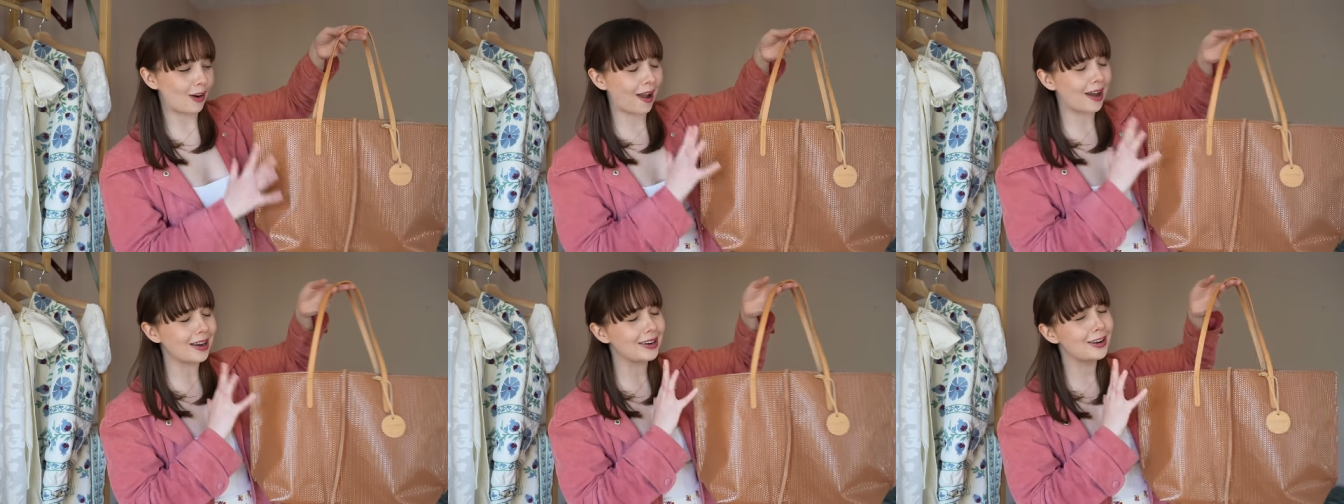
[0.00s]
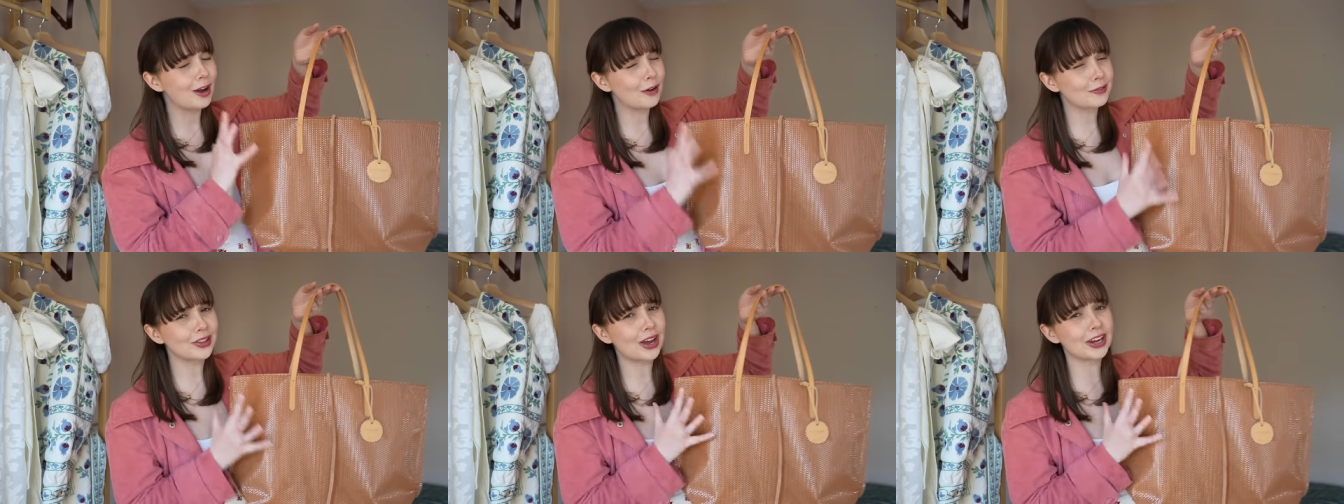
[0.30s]
I
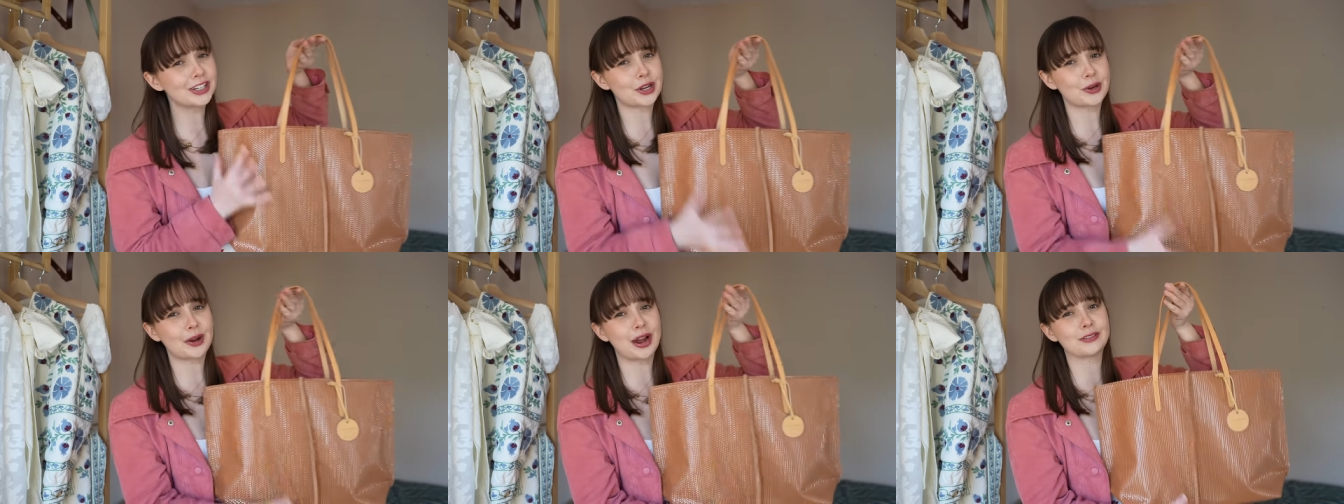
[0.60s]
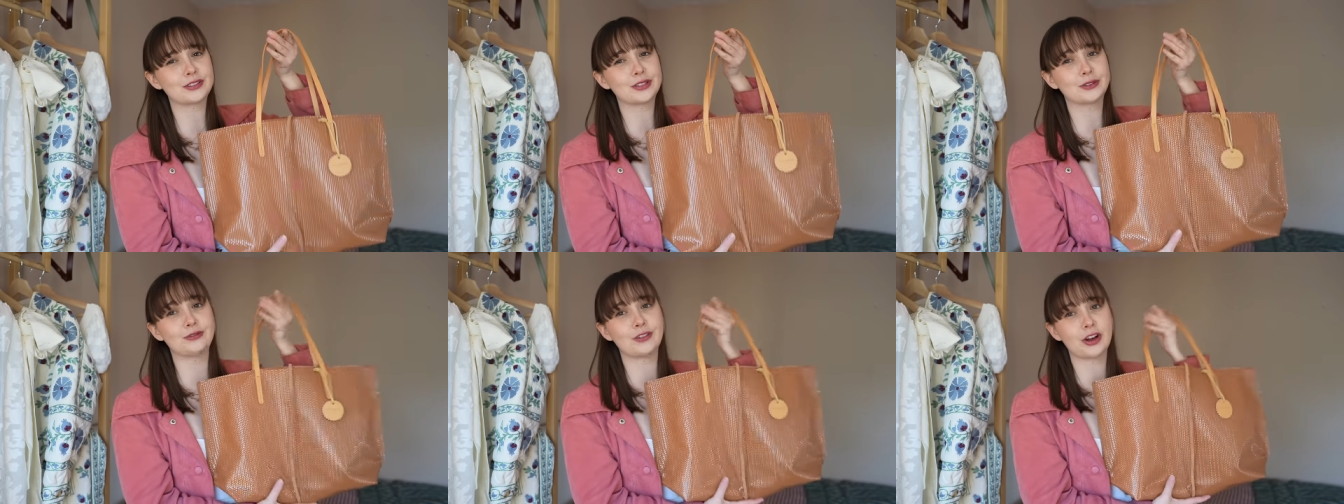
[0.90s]
love that I don't
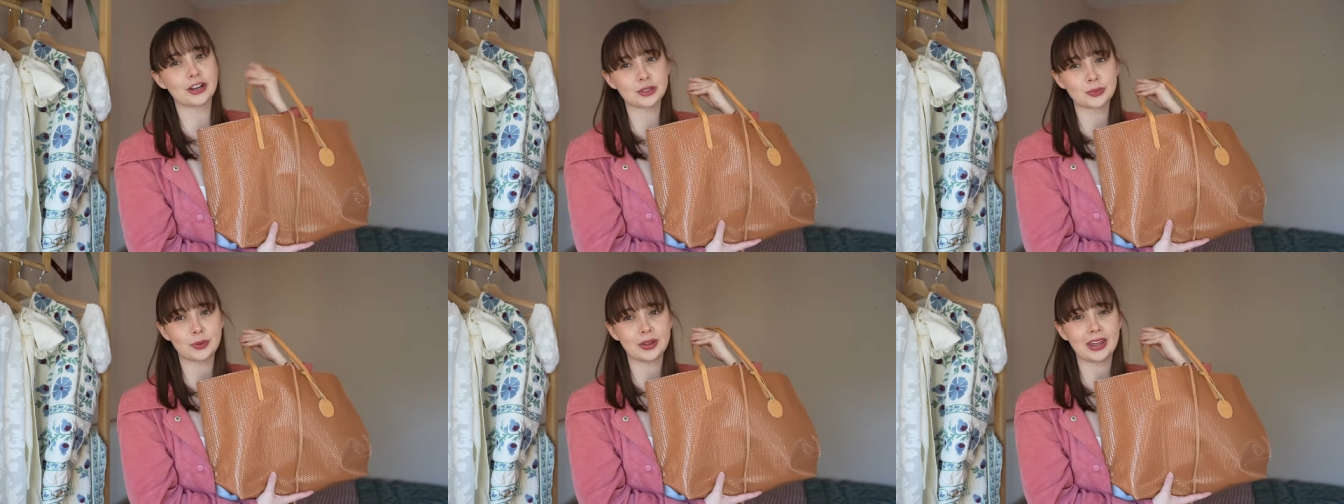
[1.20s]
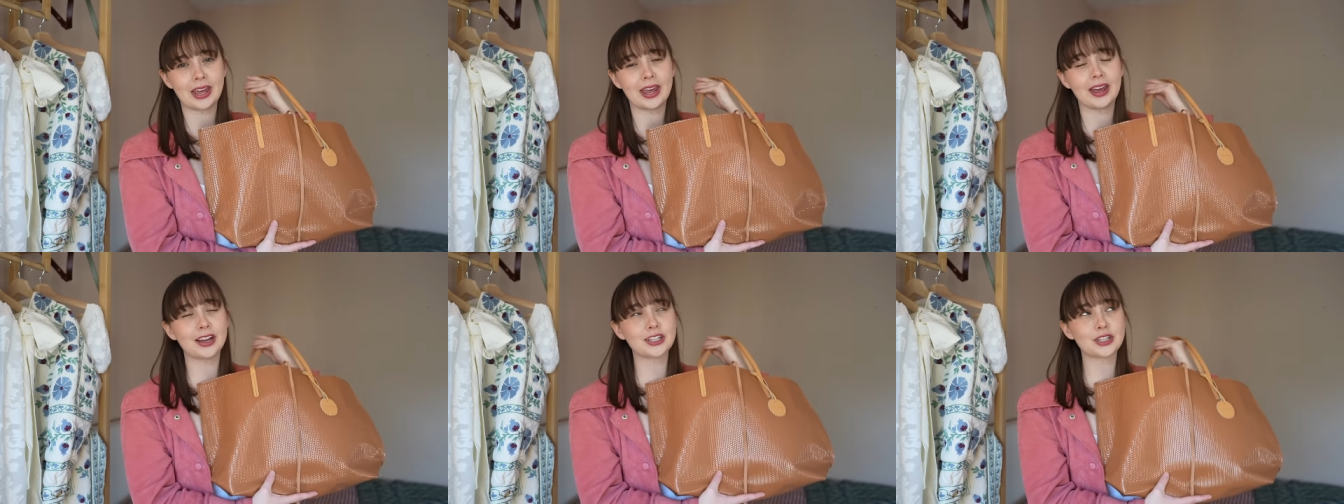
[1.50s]
have to fuss with
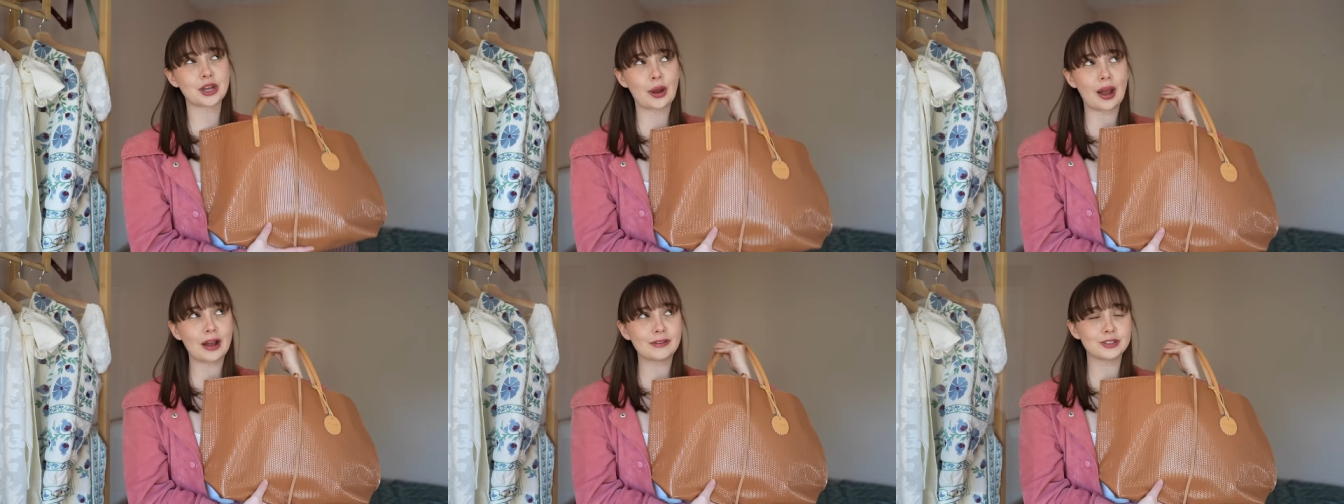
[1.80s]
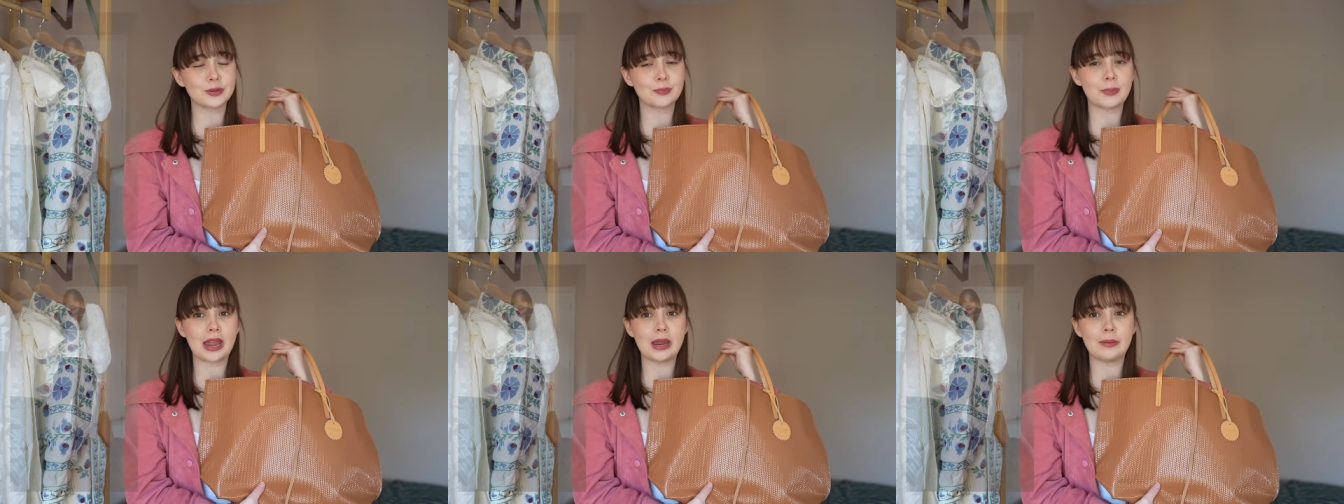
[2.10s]
it, I don't have
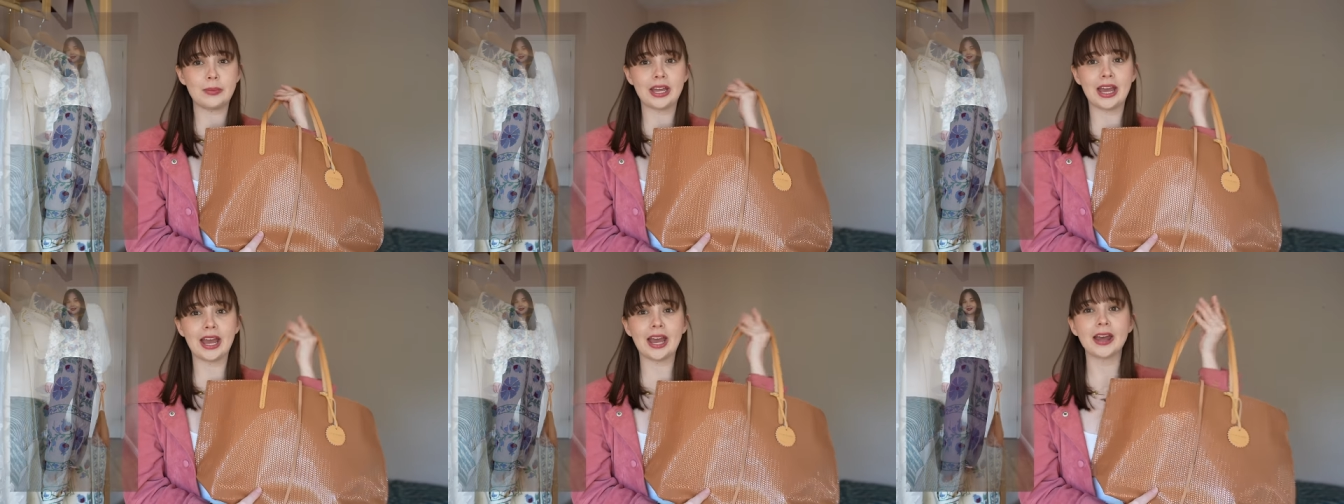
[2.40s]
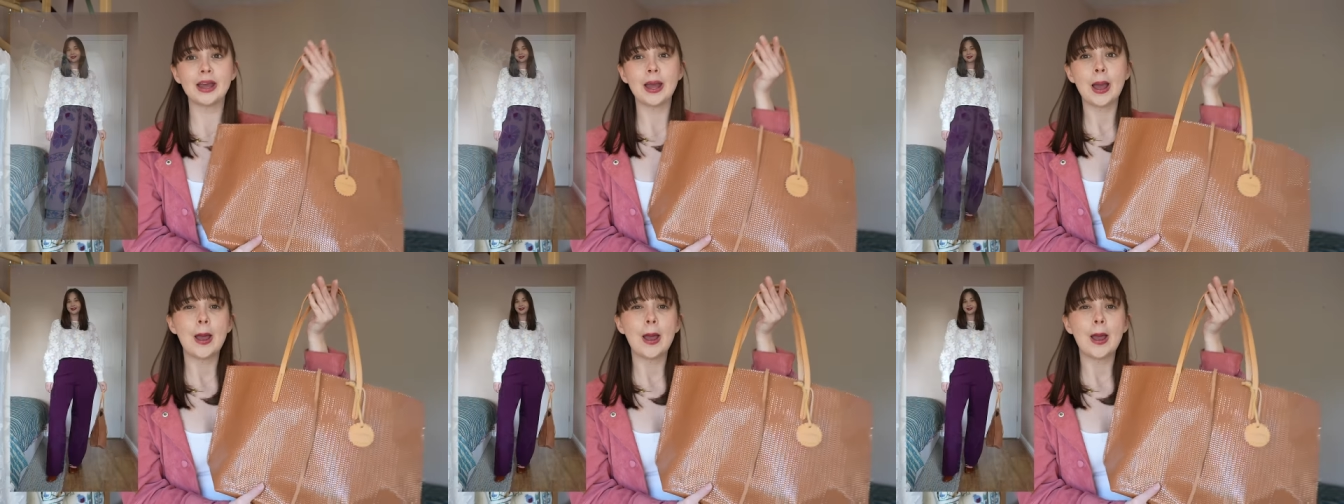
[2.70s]
to baby it,